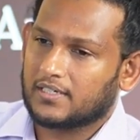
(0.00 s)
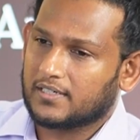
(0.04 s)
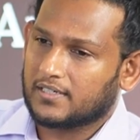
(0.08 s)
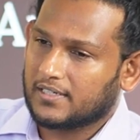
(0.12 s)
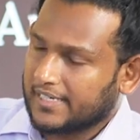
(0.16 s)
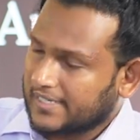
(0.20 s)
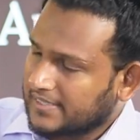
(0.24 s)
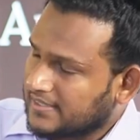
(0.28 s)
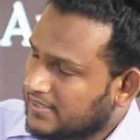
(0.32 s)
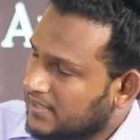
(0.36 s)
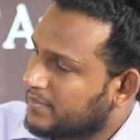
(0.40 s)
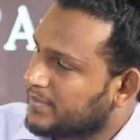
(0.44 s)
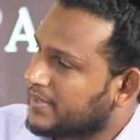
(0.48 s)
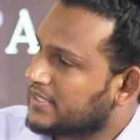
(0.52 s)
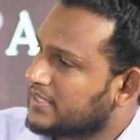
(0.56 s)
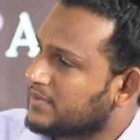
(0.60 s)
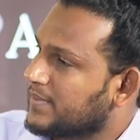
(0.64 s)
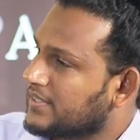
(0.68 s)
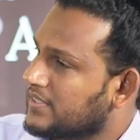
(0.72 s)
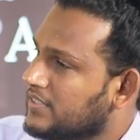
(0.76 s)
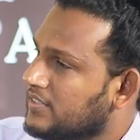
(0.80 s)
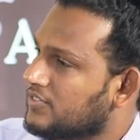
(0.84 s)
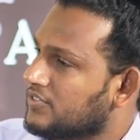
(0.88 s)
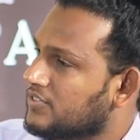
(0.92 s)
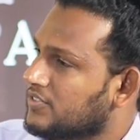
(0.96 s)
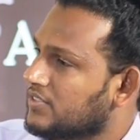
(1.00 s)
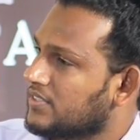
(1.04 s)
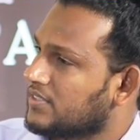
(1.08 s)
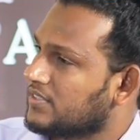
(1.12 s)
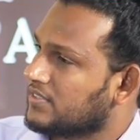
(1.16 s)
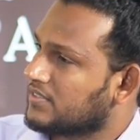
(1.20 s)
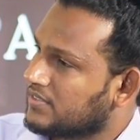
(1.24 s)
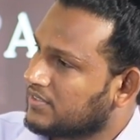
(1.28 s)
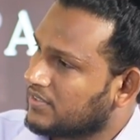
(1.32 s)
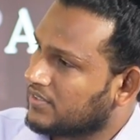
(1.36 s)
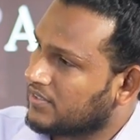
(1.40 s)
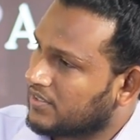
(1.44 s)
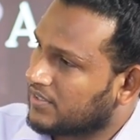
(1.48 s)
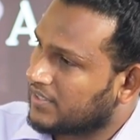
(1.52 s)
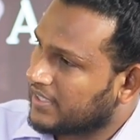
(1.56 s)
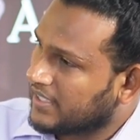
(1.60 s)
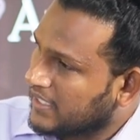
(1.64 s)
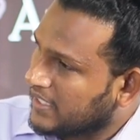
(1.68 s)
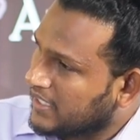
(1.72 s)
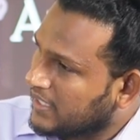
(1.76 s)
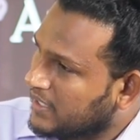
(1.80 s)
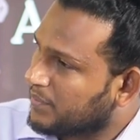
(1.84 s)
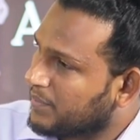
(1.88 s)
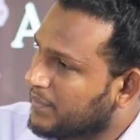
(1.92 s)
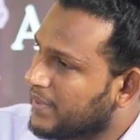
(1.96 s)
SMS messages, your
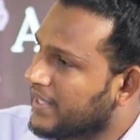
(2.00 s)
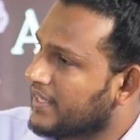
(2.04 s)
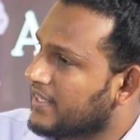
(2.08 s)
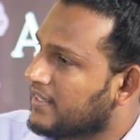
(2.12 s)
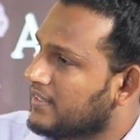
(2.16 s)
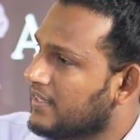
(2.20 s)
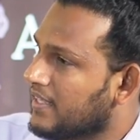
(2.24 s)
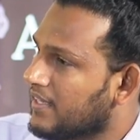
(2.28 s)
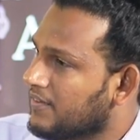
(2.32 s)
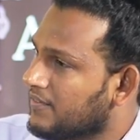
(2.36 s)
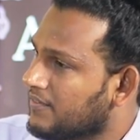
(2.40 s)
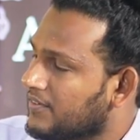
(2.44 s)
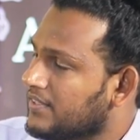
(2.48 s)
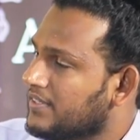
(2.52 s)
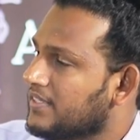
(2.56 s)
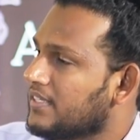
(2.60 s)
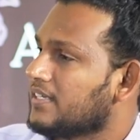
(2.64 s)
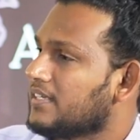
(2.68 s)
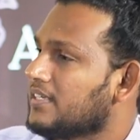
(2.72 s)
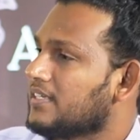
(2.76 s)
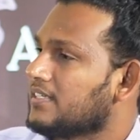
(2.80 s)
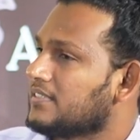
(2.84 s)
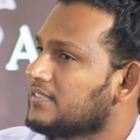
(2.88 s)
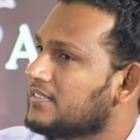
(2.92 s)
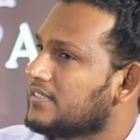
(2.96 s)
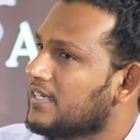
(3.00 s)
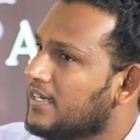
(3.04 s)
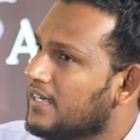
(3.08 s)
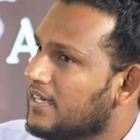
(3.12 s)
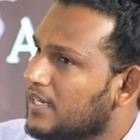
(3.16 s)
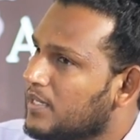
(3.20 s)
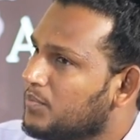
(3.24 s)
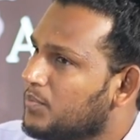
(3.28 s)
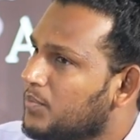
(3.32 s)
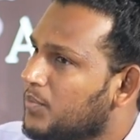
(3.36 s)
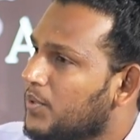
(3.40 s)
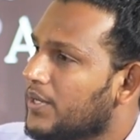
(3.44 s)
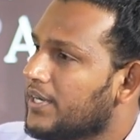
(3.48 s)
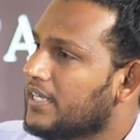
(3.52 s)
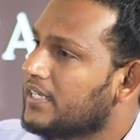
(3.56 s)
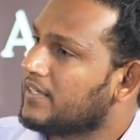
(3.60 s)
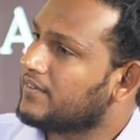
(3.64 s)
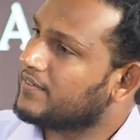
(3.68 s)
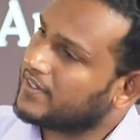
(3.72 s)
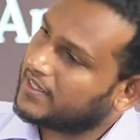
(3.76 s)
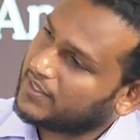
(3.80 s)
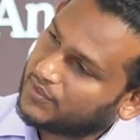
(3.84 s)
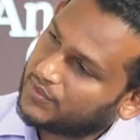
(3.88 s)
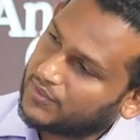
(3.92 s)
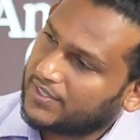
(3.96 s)
email, everything is a point
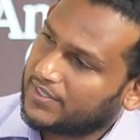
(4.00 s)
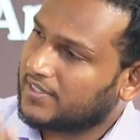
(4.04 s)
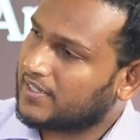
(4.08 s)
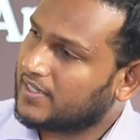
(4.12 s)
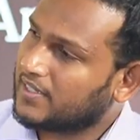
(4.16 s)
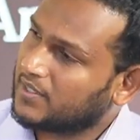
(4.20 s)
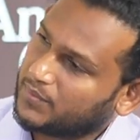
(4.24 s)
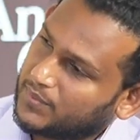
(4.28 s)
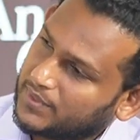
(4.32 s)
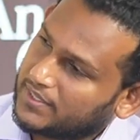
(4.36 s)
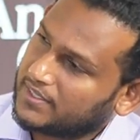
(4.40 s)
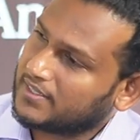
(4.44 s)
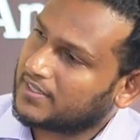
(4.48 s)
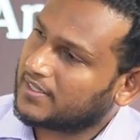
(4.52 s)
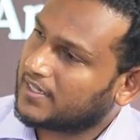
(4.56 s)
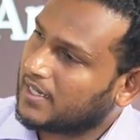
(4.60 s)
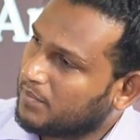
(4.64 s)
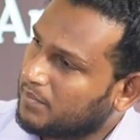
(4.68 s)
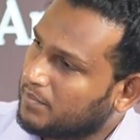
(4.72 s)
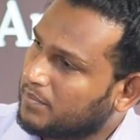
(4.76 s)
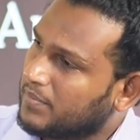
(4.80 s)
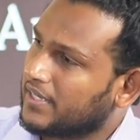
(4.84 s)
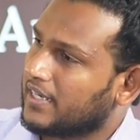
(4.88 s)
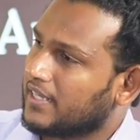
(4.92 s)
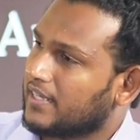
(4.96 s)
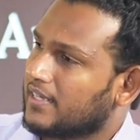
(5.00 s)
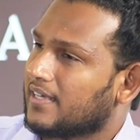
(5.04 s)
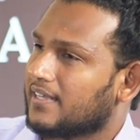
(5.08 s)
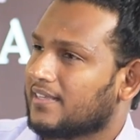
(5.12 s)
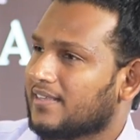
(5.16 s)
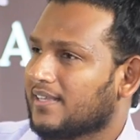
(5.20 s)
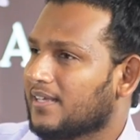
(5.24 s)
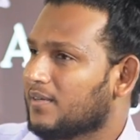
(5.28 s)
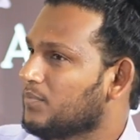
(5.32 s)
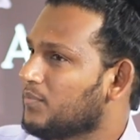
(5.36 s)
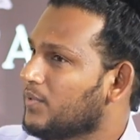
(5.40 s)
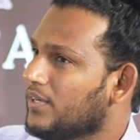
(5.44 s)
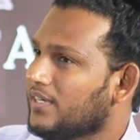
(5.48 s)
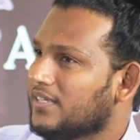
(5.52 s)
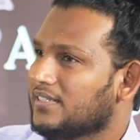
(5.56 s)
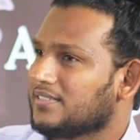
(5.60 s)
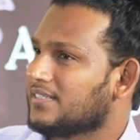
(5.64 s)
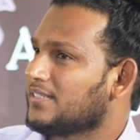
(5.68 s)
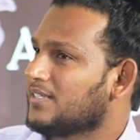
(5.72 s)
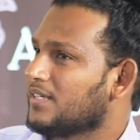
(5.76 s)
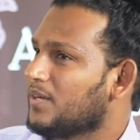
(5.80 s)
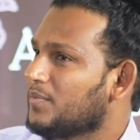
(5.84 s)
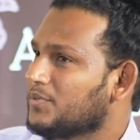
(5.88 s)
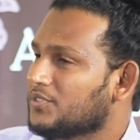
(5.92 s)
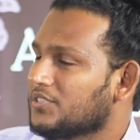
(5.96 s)
where you interact with the company. And that's why it's
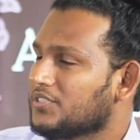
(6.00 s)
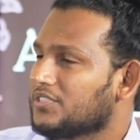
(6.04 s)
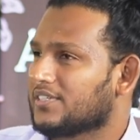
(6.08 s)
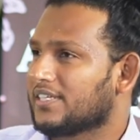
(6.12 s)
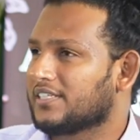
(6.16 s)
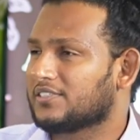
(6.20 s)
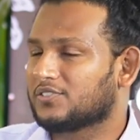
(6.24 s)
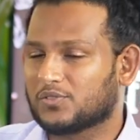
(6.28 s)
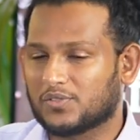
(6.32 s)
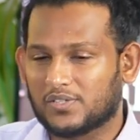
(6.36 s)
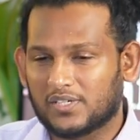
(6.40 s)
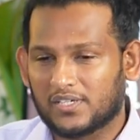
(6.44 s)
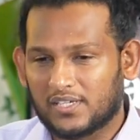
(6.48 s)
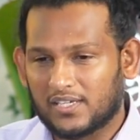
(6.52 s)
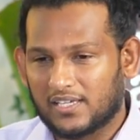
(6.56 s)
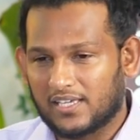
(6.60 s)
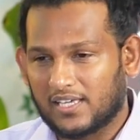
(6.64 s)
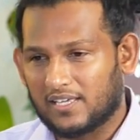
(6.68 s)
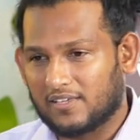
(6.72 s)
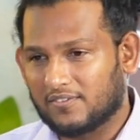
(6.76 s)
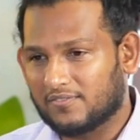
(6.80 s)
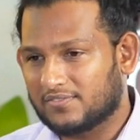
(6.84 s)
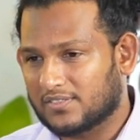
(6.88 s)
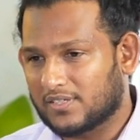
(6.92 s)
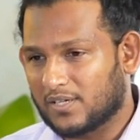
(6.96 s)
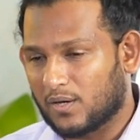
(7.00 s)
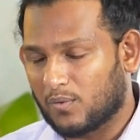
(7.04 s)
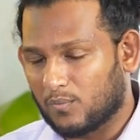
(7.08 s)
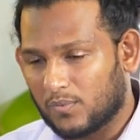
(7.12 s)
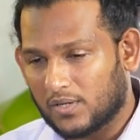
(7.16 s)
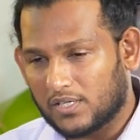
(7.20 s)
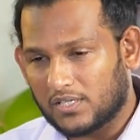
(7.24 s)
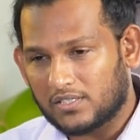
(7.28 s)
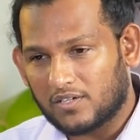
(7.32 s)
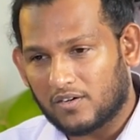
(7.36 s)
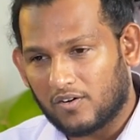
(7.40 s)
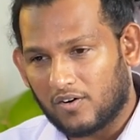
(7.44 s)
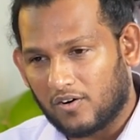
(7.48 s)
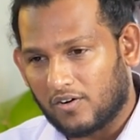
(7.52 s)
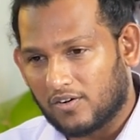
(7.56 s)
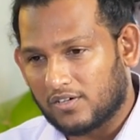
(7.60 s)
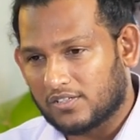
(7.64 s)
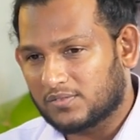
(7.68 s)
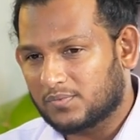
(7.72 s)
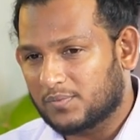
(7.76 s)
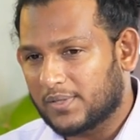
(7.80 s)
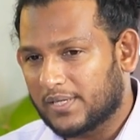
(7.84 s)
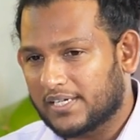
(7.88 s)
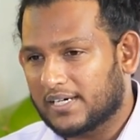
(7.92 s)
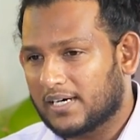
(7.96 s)
an option, right? So if someone
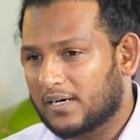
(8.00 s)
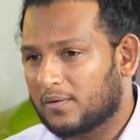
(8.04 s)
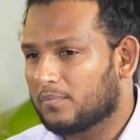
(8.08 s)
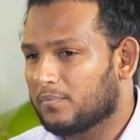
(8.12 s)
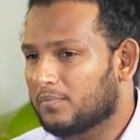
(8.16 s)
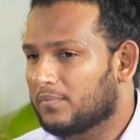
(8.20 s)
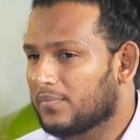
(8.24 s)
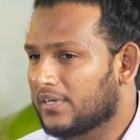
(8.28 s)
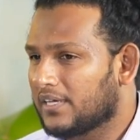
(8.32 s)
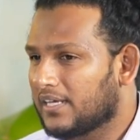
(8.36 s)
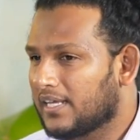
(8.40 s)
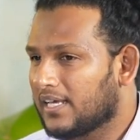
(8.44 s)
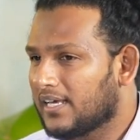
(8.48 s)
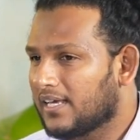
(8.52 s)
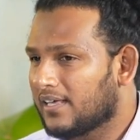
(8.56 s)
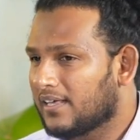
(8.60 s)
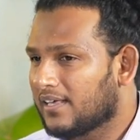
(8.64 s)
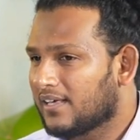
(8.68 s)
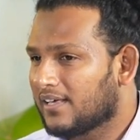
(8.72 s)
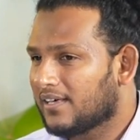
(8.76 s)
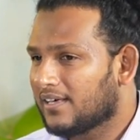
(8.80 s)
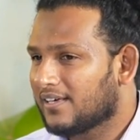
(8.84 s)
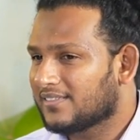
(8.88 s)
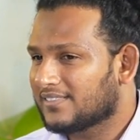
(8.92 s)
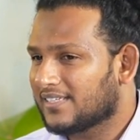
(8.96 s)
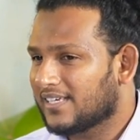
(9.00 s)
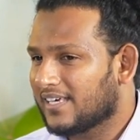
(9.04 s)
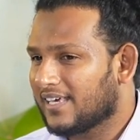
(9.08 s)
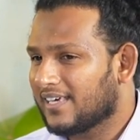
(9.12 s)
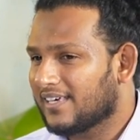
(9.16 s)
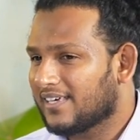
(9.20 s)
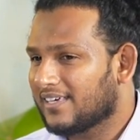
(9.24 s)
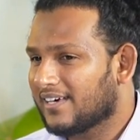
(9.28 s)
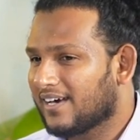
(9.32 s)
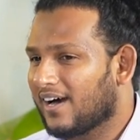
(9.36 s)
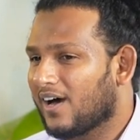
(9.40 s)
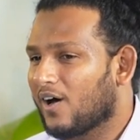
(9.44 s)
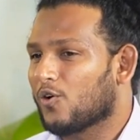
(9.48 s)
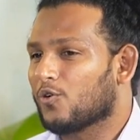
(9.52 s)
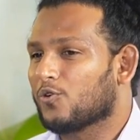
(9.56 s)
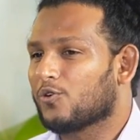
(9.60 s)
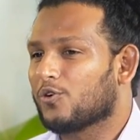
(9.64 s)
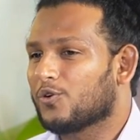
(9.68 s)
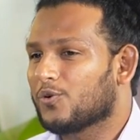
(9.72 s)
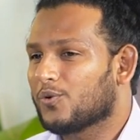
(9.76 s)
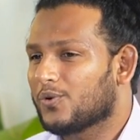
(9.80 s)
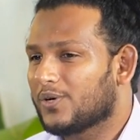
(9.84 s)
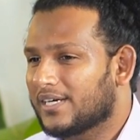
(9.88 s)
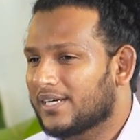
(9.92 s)
calls my company saying, how do